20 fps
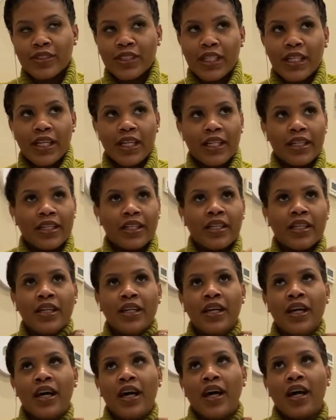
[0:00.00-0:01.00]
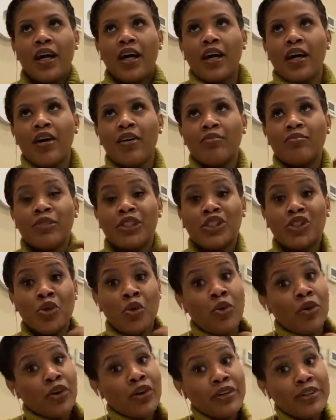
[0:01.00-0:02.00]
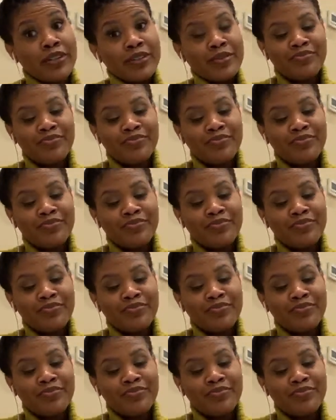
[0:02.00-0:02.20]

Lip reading: and matured.